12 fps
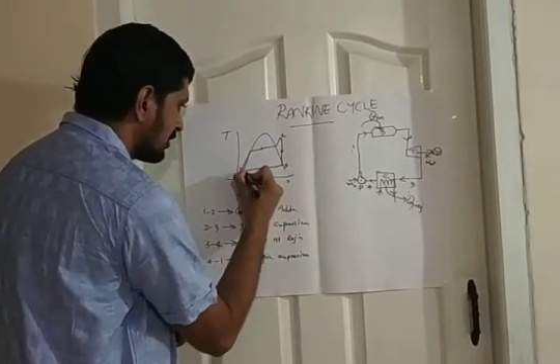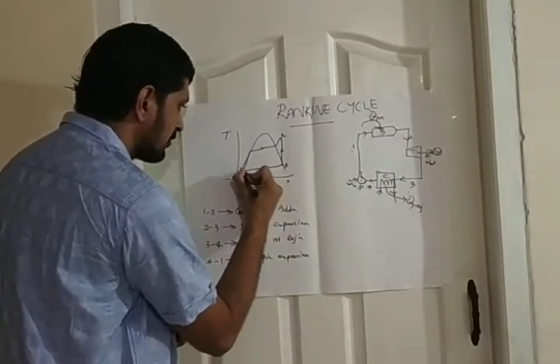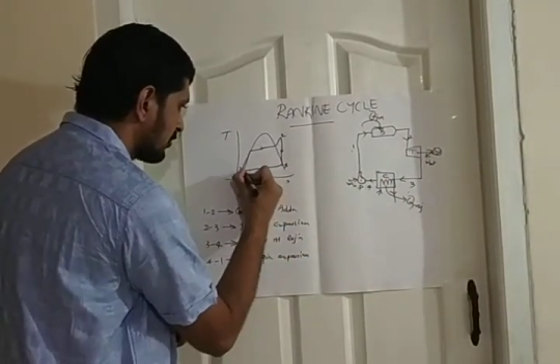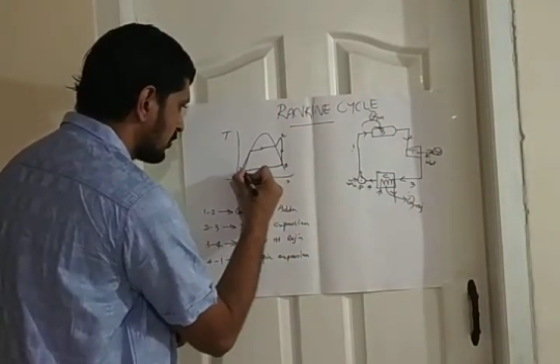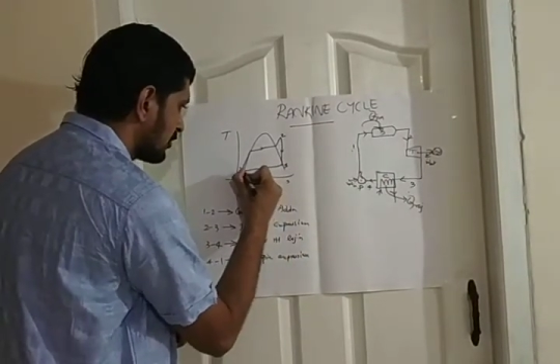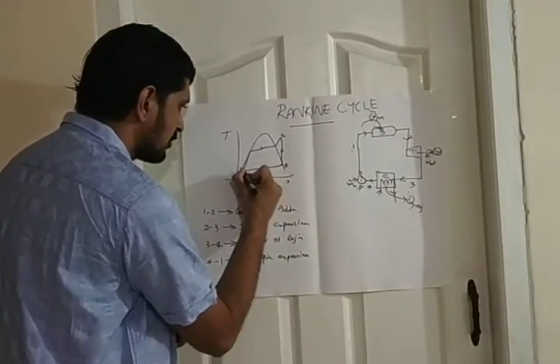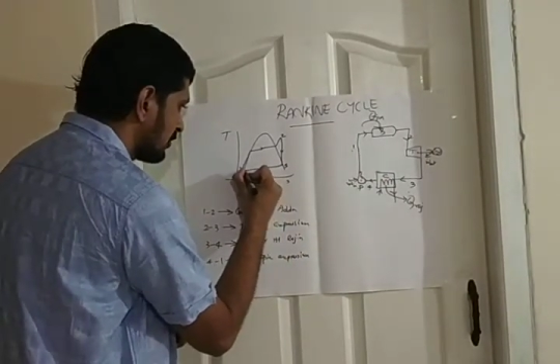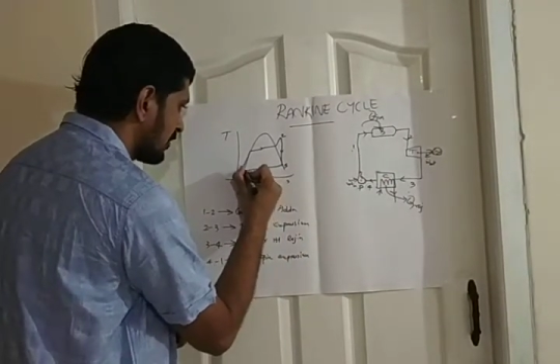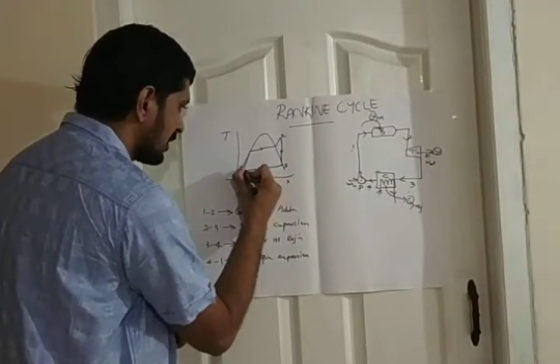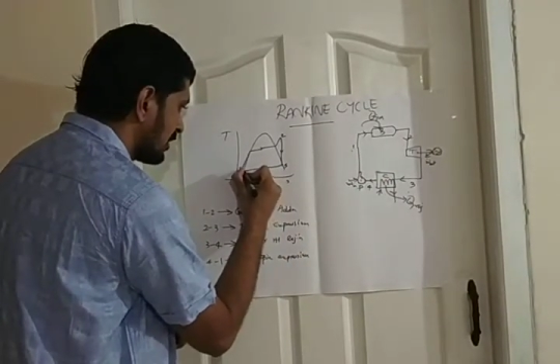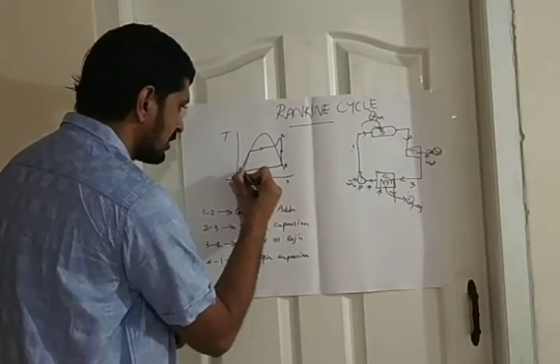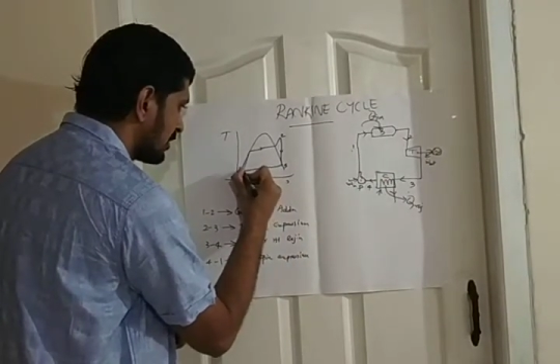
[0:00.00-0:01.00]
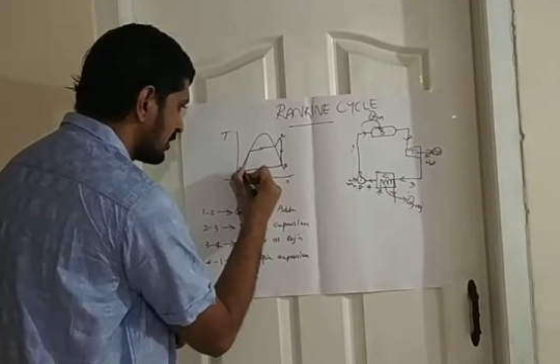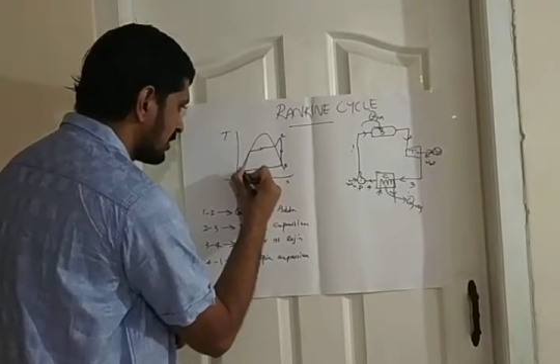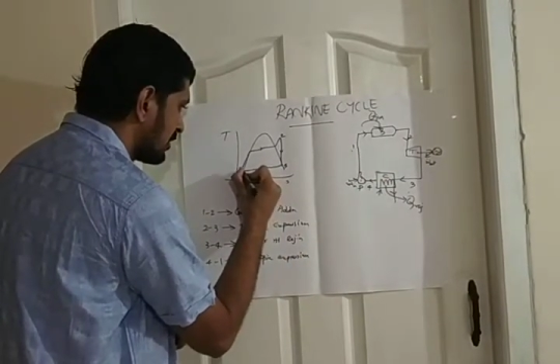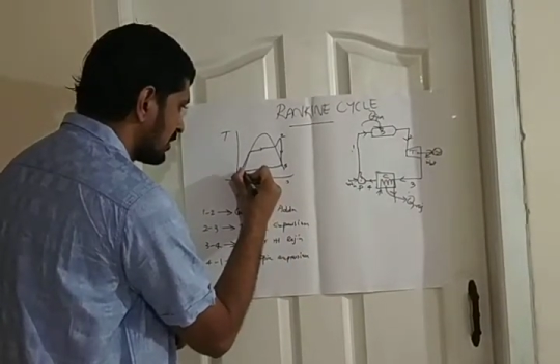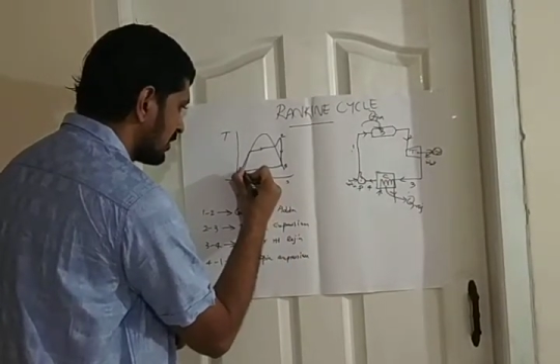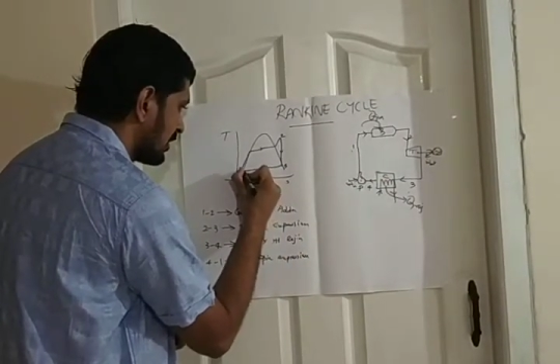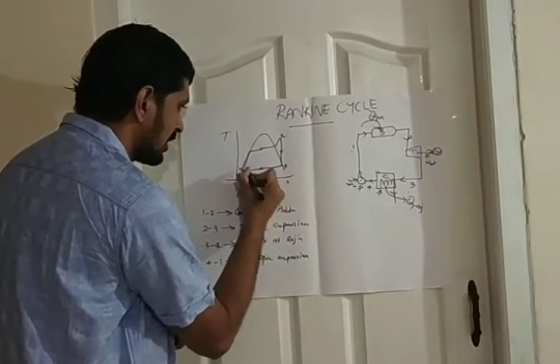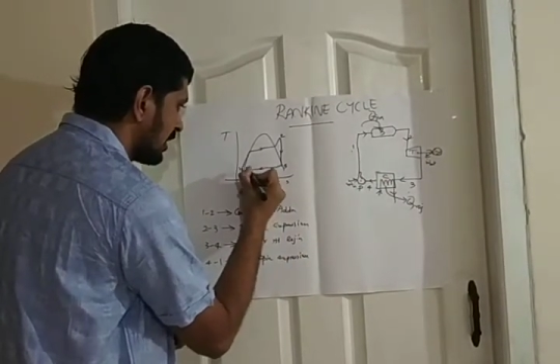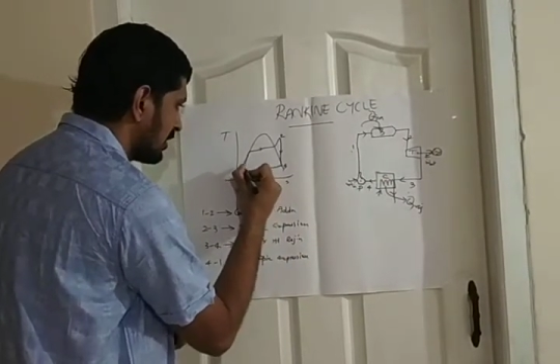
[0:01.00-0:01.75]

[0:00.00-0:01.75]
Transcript: 4 to 1 again